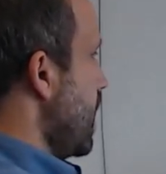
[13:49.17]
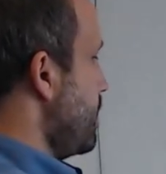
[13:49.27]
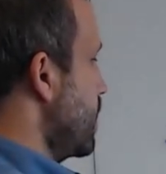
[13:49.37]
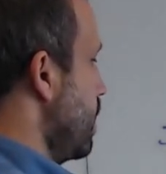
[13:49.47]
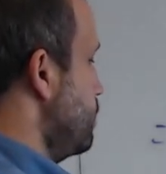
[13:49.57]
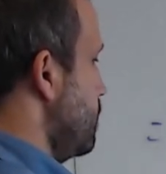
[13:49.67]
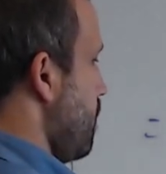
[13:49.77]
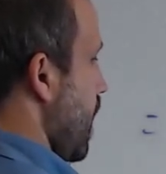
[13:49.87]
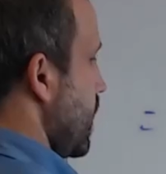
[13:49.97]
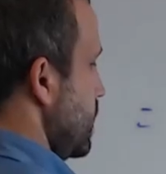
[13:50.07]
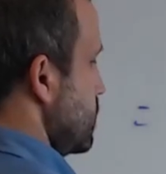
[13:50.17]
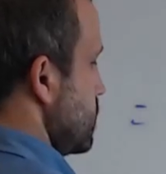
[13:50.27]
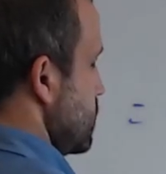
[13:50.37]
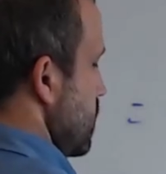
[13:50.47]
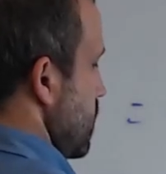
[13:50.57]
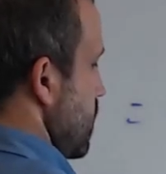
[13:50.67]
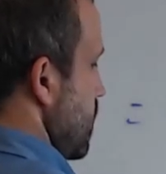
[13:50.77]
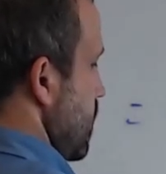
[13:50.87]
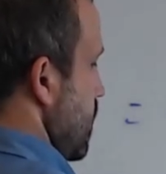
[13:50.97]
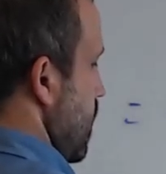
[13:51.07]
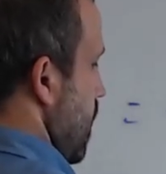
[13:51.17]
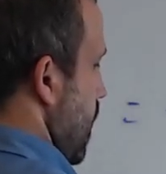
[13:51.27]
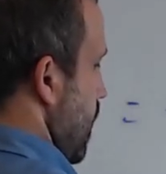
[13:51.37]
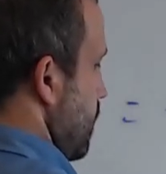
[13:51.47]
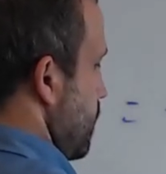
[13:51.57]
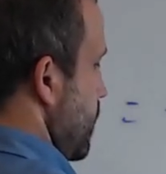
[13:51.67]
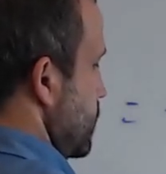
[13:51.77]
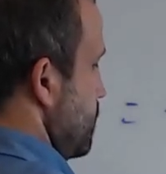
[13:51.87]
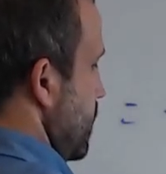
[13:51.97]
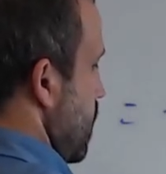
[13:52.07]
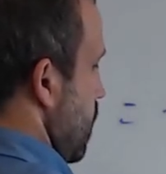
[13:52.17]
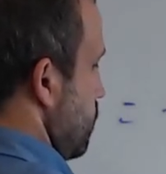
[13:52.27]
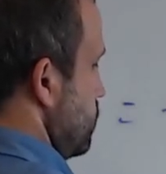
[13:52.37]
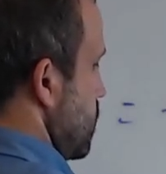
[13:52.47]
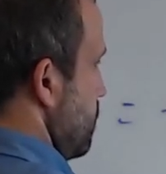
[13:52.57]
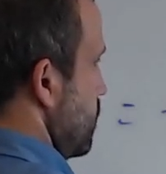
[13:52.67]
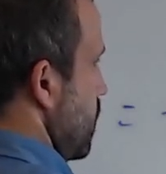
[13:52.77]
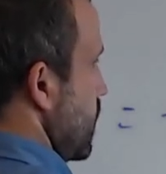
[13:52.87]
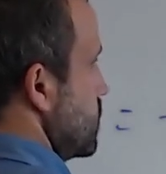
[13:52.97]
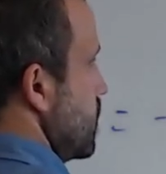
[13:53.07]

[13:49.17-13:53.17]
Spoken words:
becomes a minus. This becomes a plus.